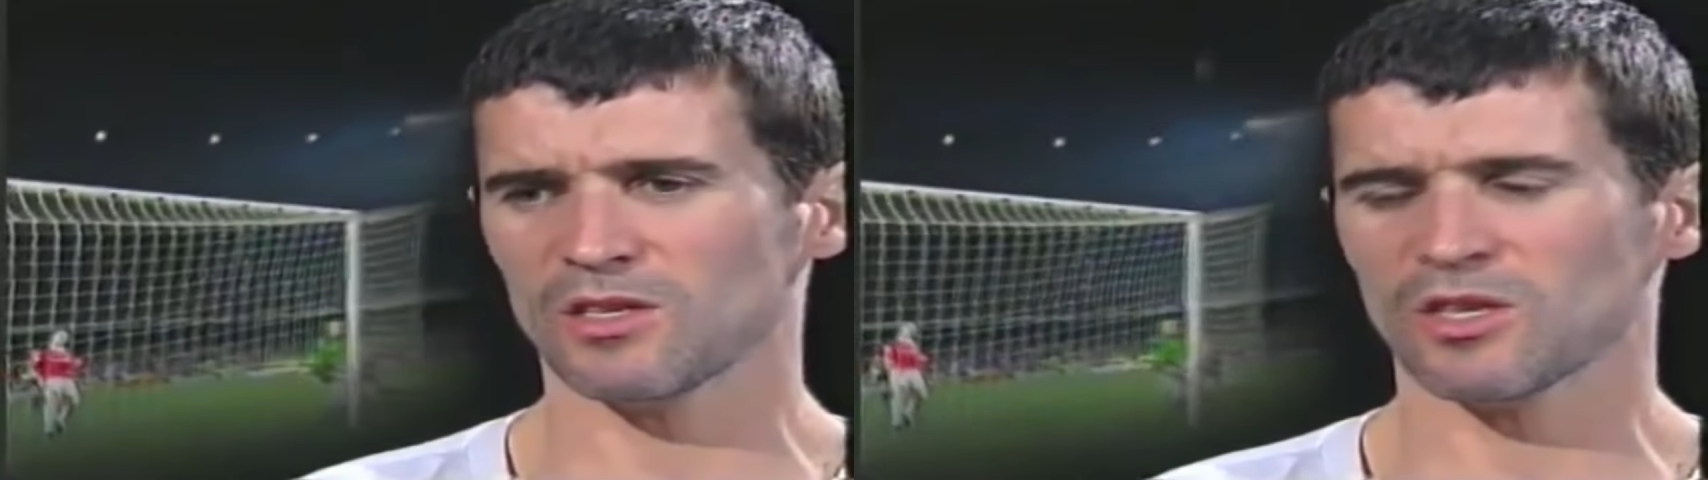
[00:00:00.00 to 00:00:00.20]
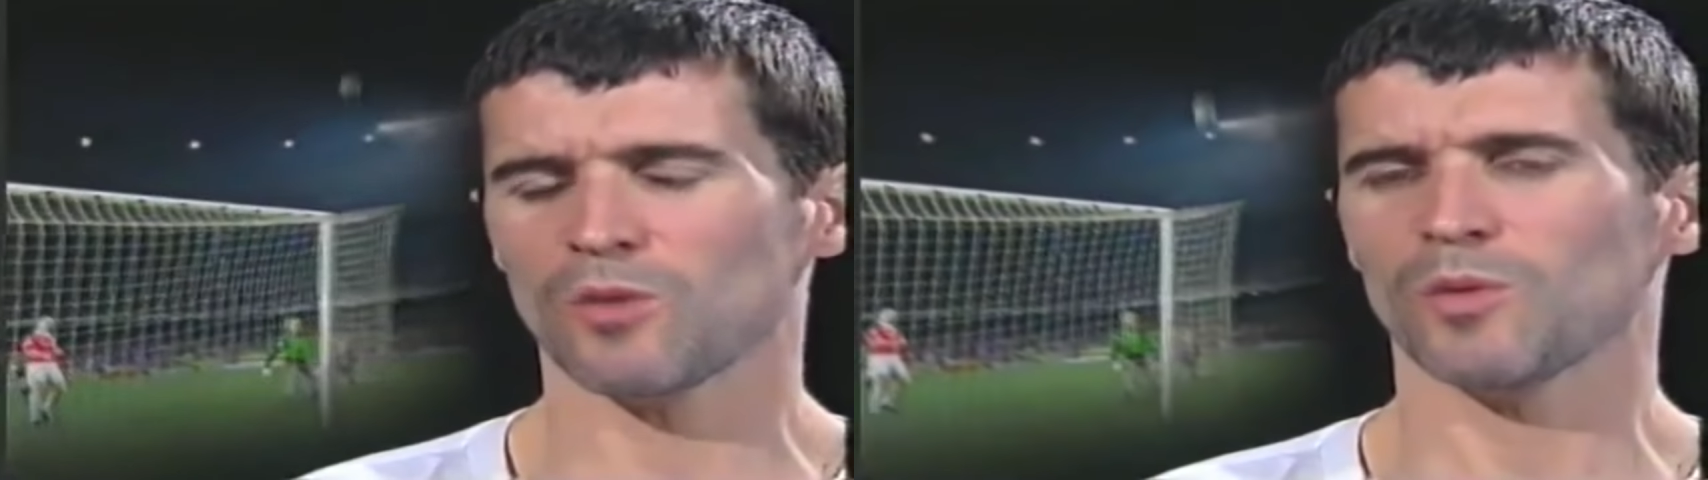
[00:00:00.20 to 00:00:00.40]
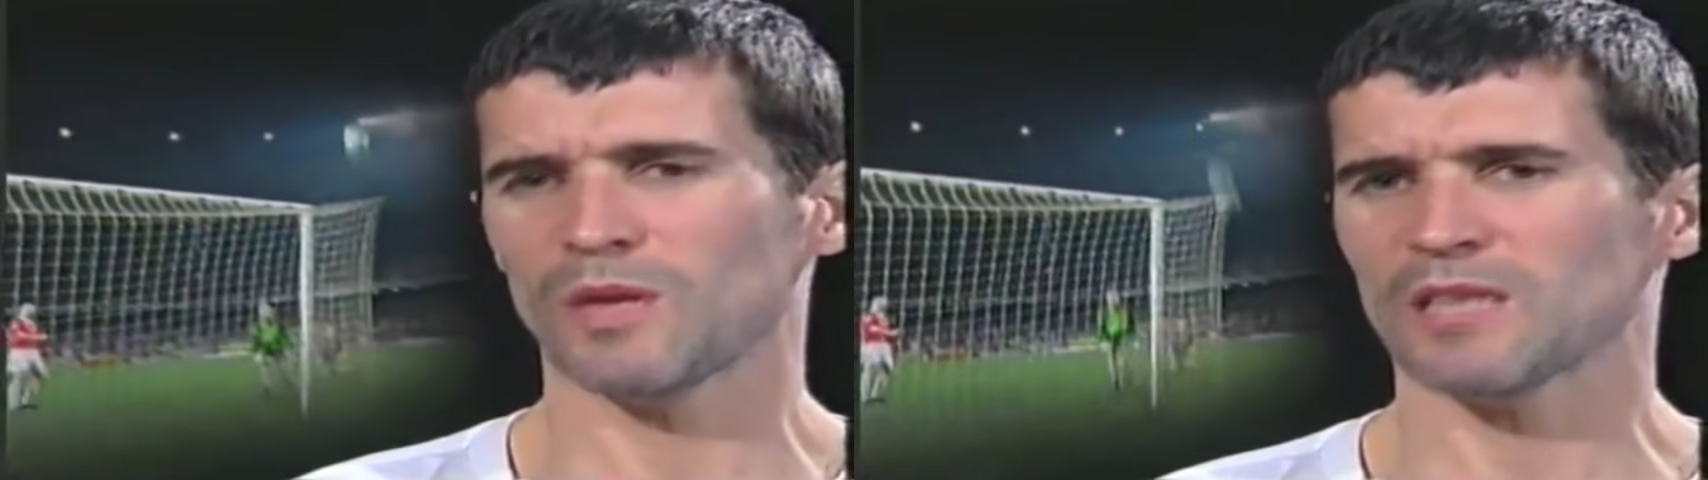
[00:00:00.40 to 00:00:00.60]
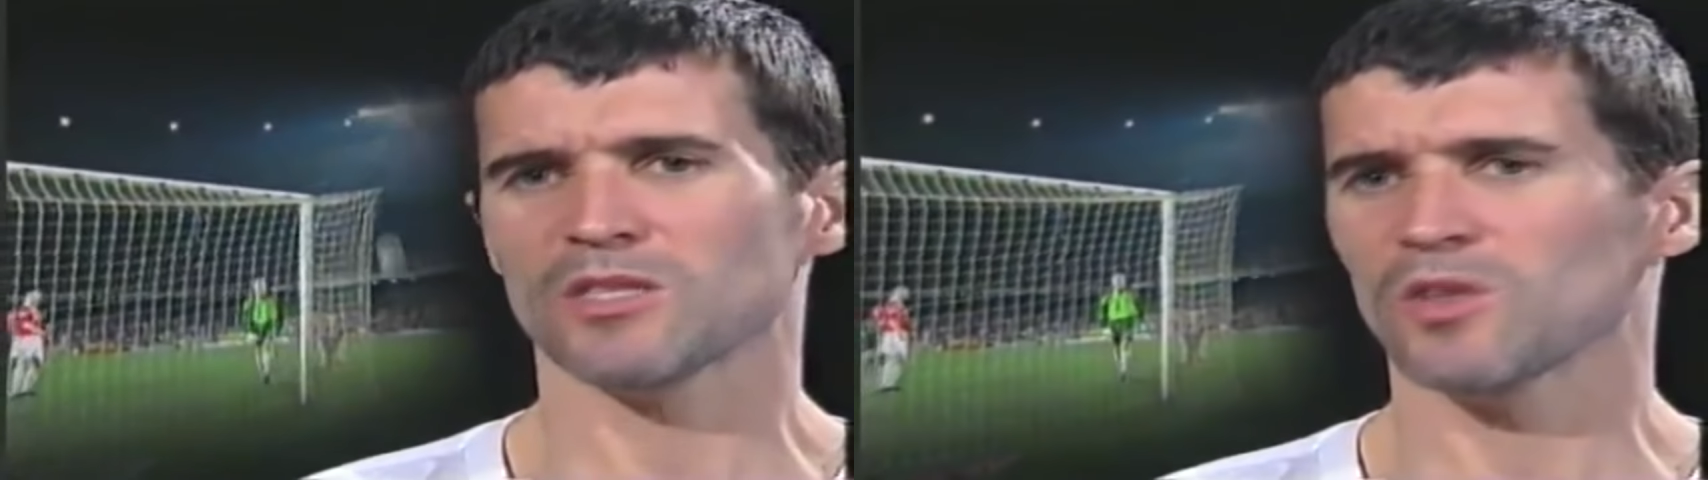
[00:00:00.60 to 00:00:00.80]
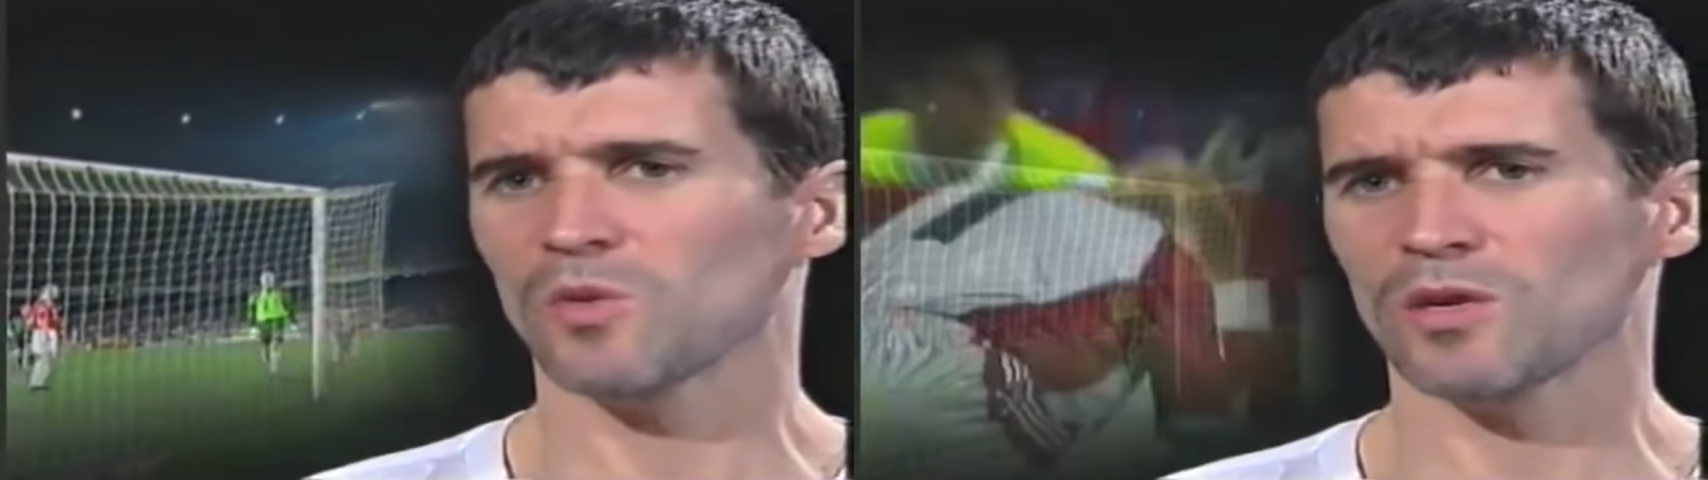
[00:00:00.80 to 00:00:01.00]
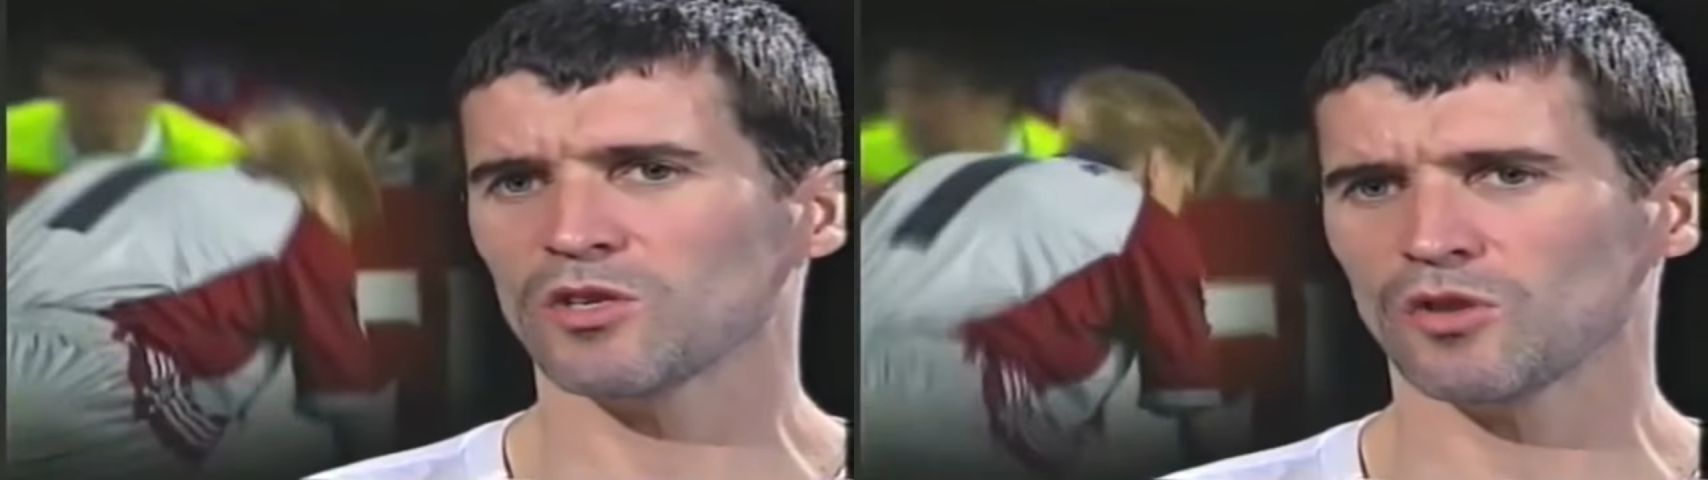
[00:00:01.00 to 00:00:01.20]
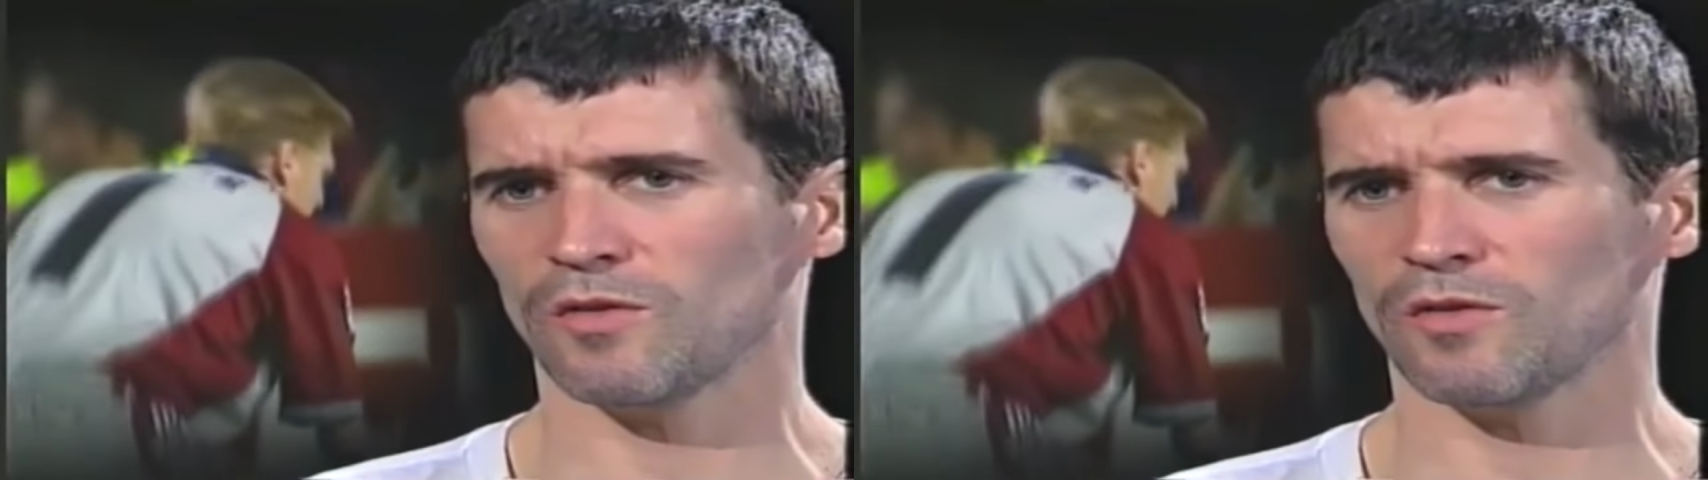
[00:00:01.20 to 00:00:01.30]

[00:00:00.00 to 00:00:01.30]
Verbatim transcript: I just thought we were destined to win the